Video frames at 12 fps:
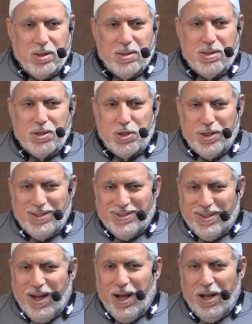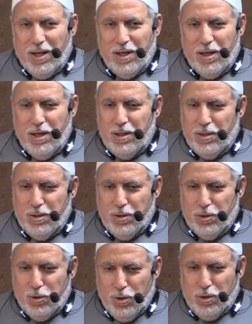is the shaitan,
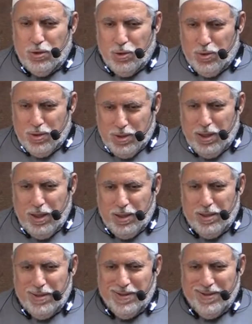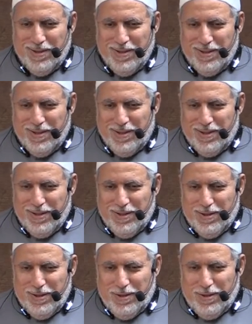not your son.
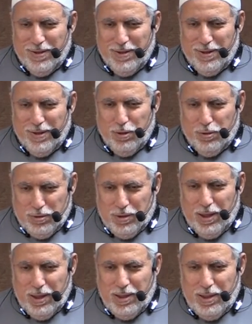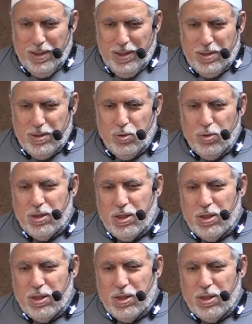Your target is to